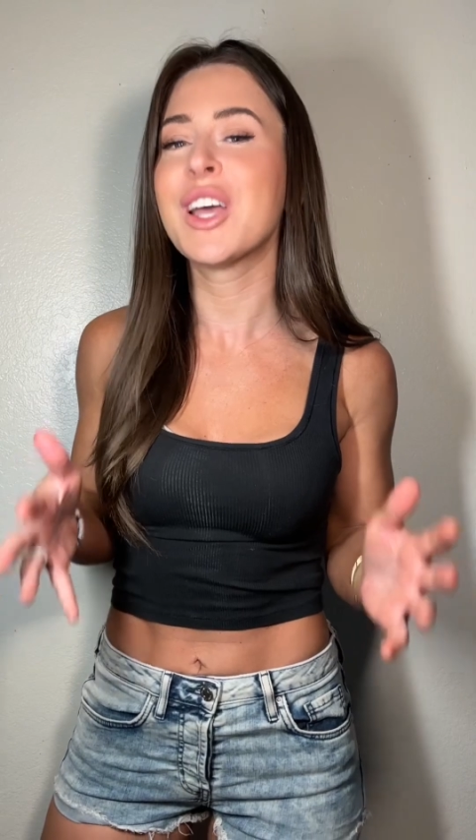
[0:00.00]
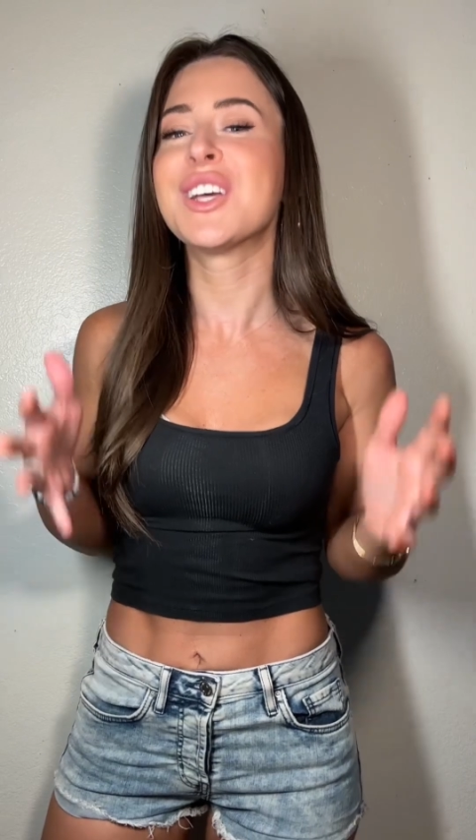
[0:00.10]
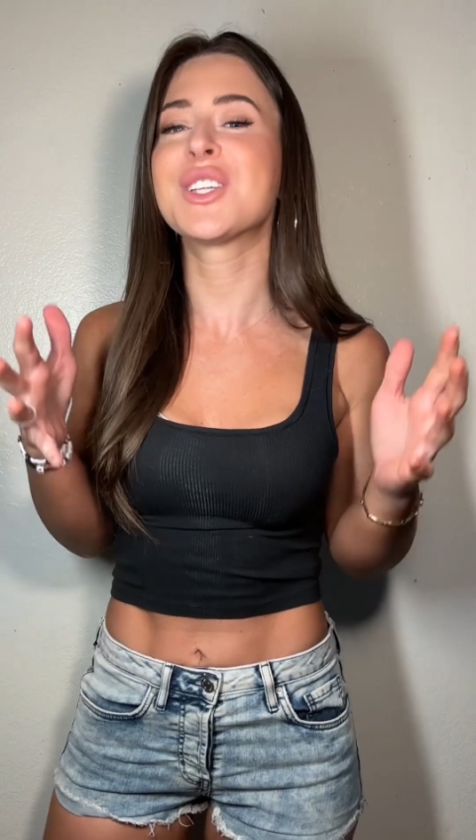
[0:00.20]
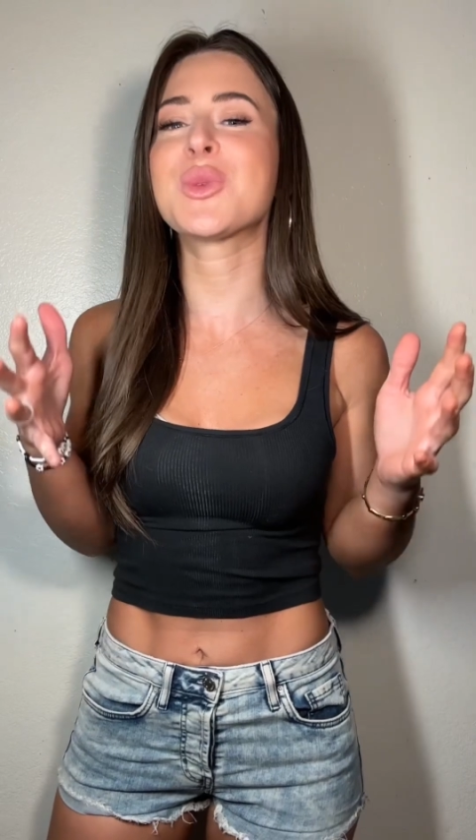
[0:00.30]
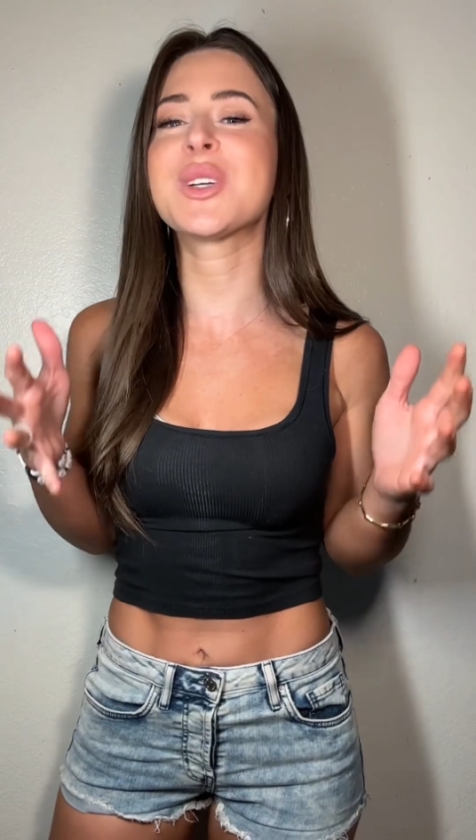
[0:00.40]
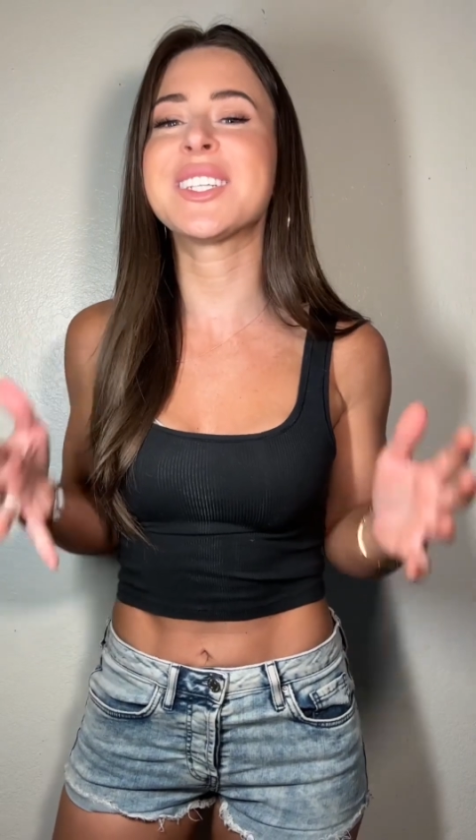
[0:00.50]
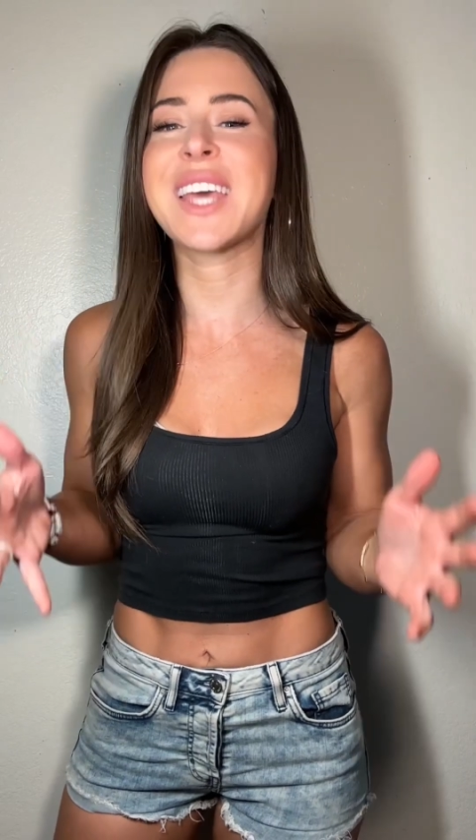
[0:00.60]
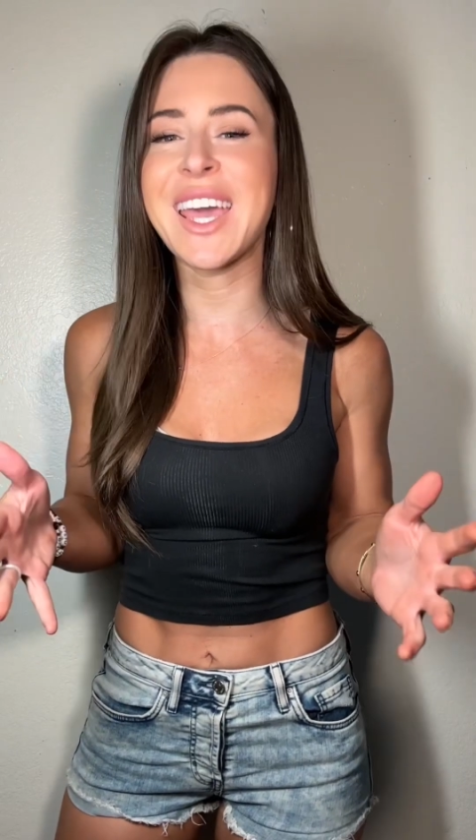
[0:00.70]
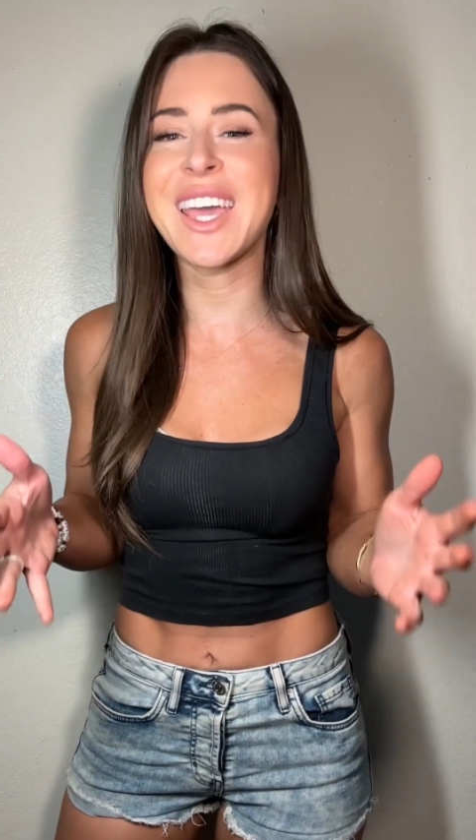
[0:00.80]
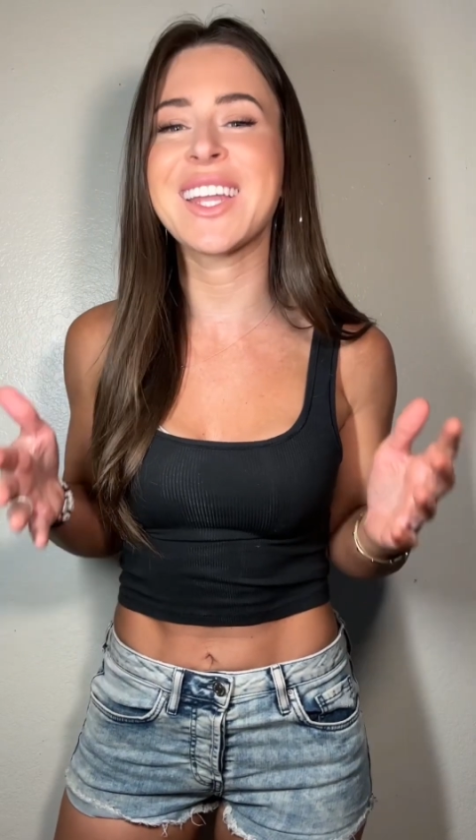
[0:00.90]
to
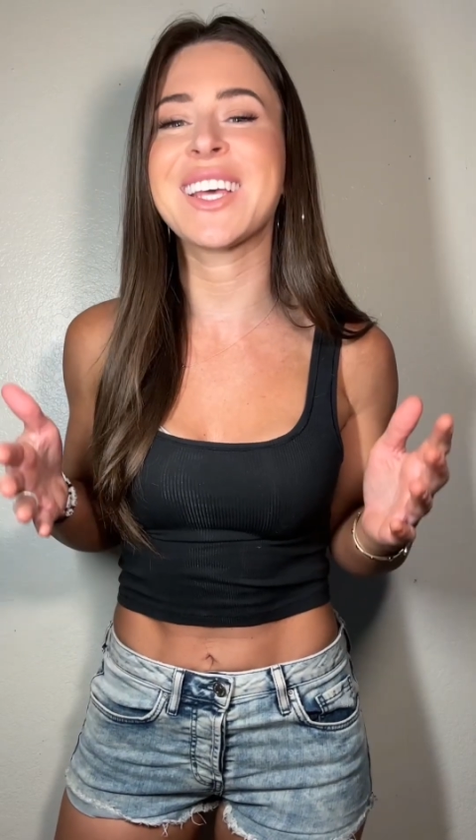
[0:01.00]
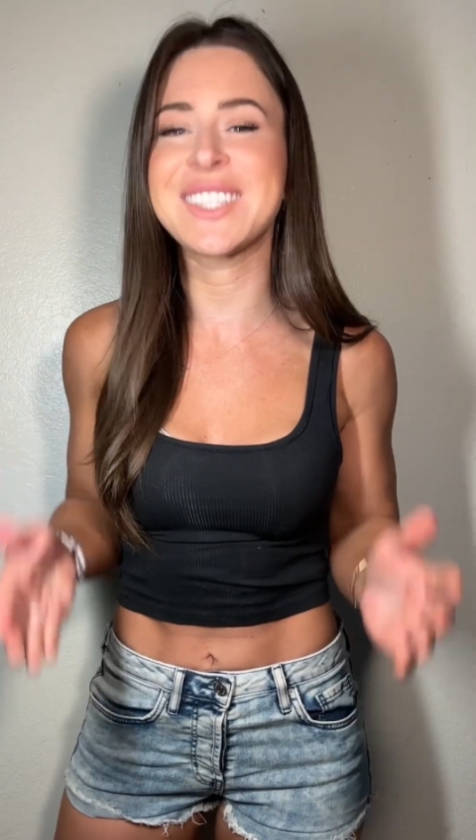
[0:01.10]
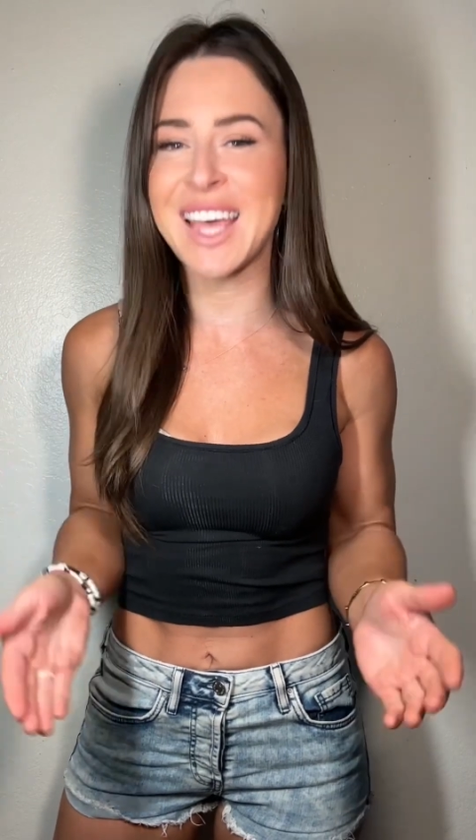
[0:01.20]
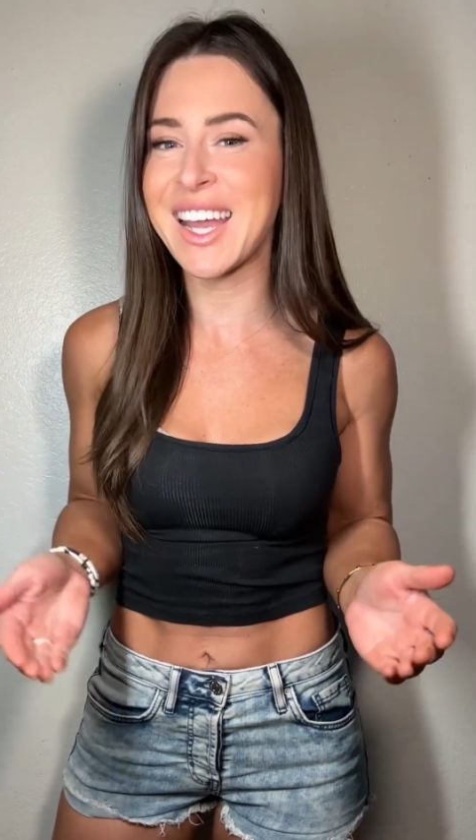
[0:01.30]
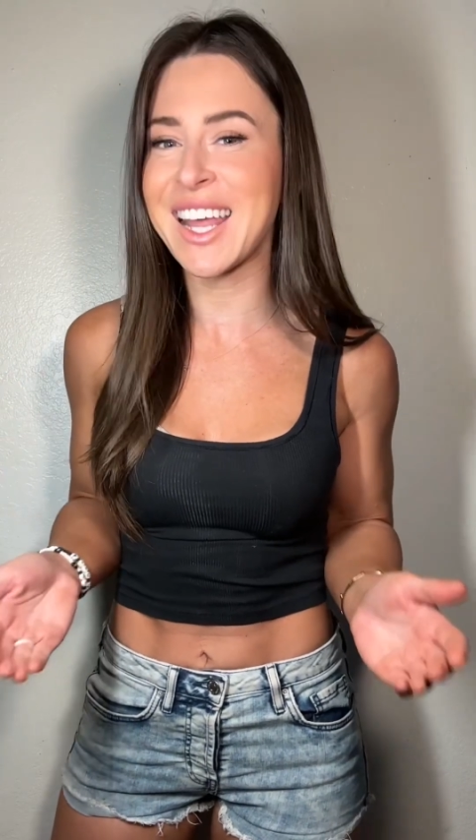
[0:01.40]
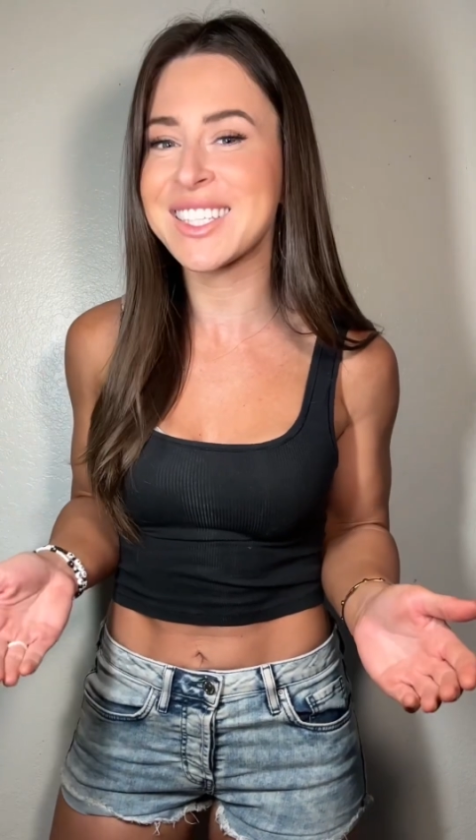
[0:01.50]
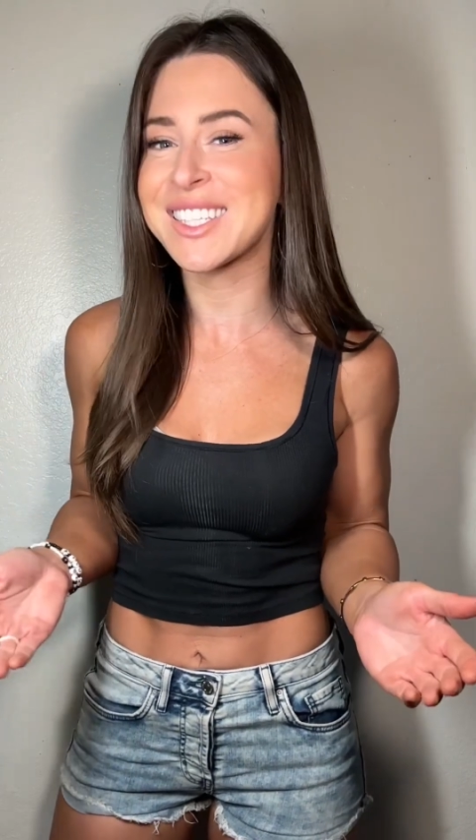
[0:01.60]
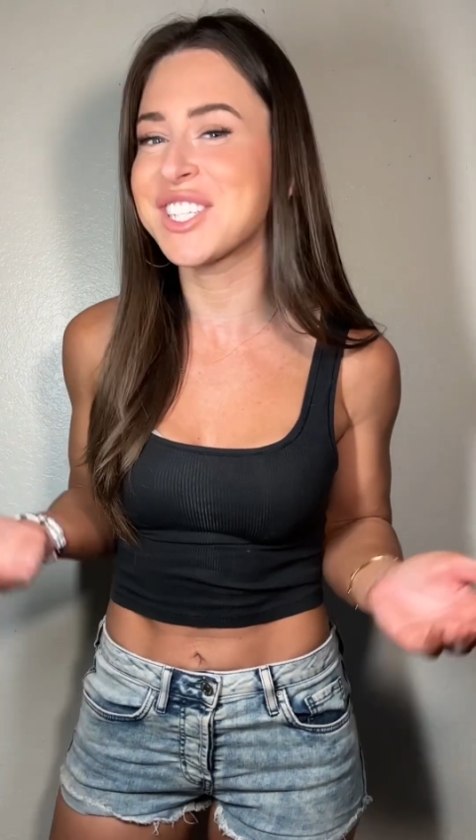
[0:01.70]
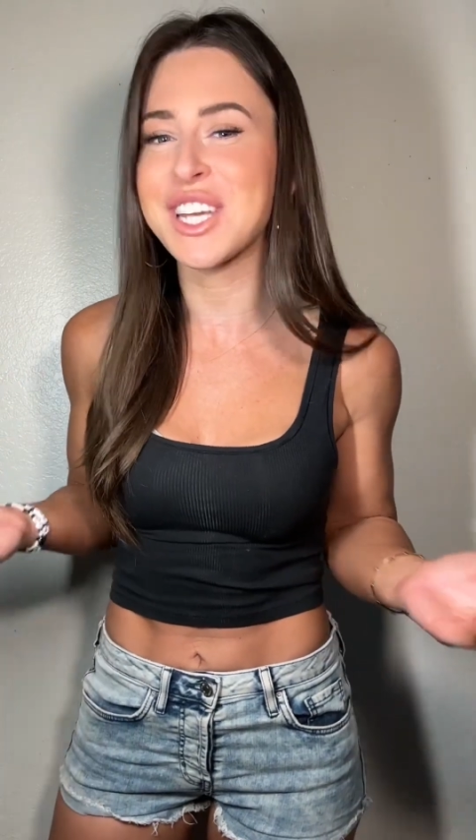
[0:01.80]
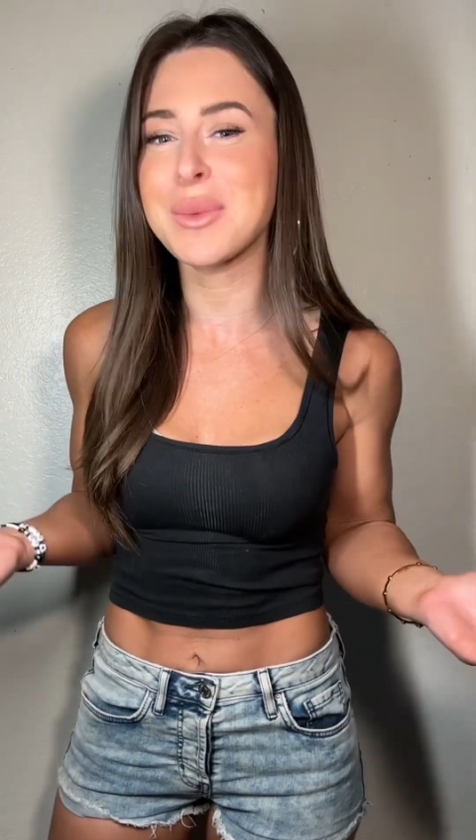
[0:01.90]
retain his
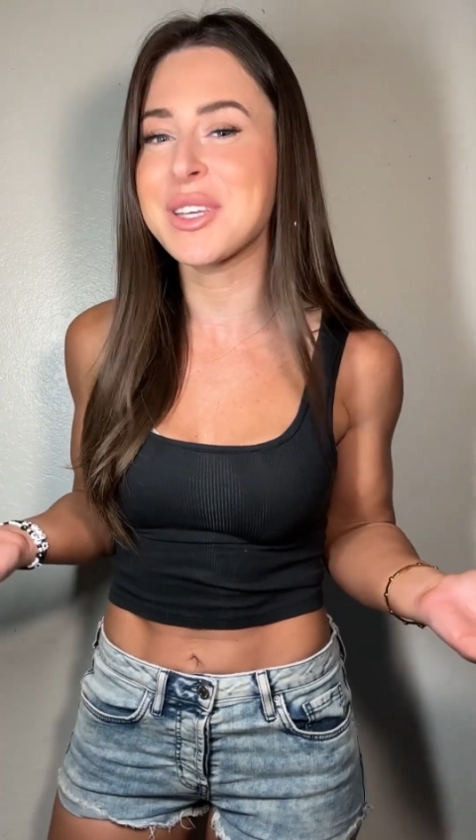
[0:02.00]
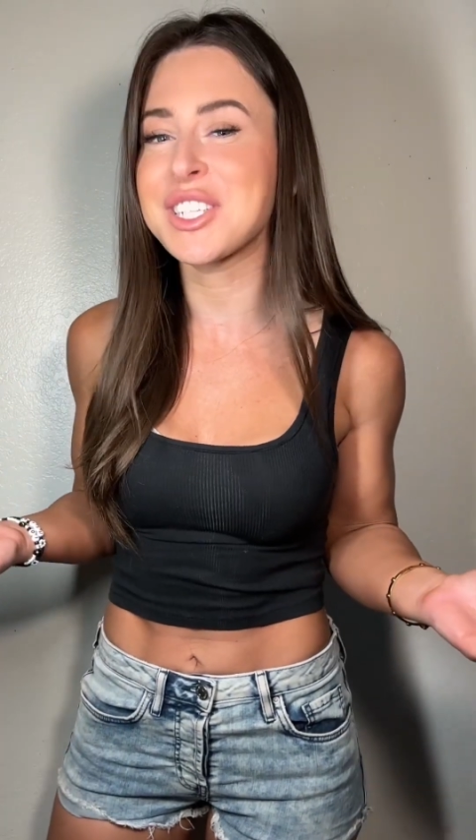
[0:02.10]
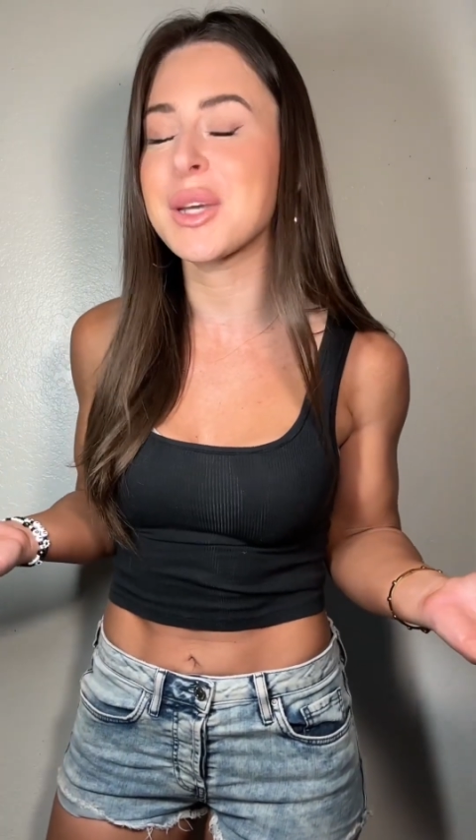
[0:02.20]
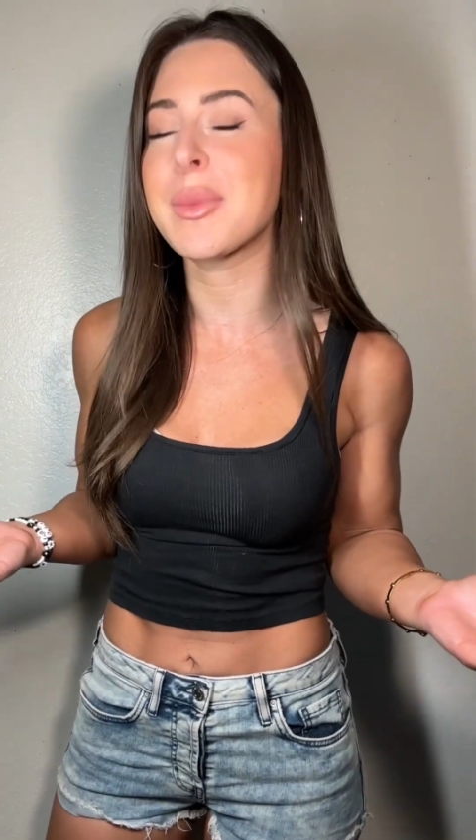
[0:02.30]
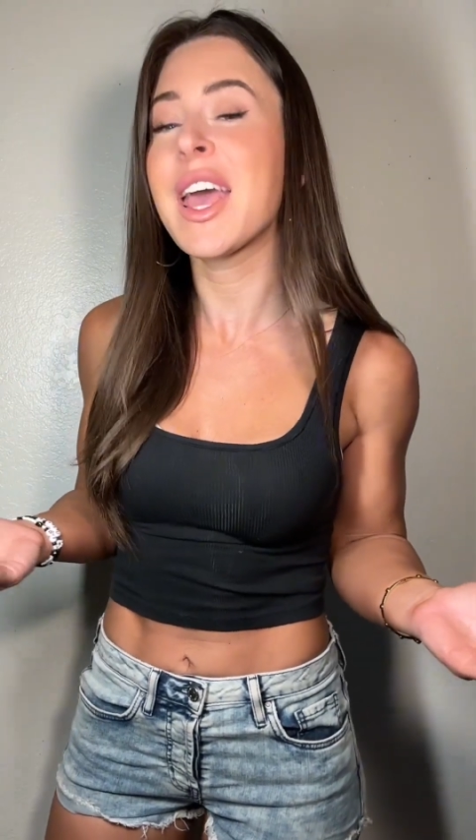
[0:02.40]
NXT championship.